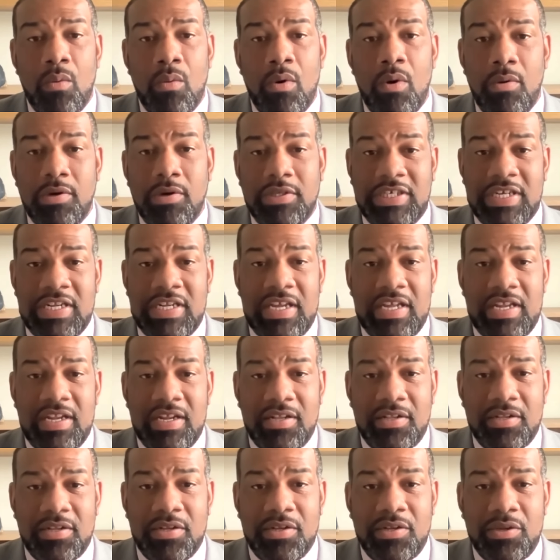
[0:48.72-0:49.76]
Well, what she
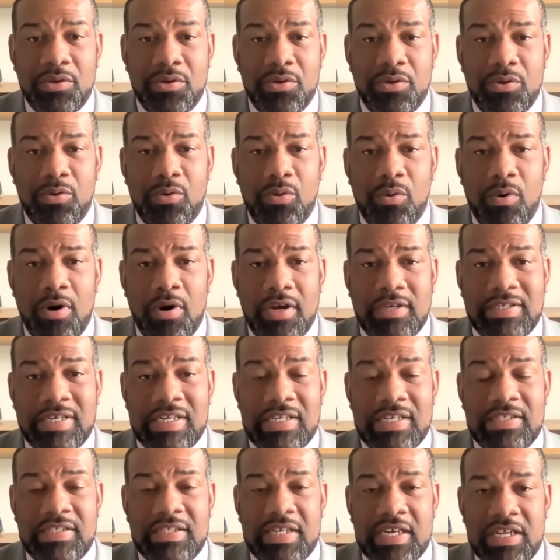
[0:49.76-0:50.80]
needed to do was
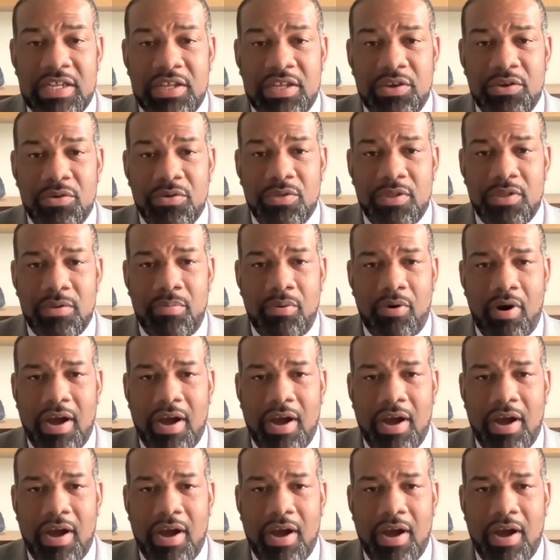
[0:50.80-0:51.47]
continue the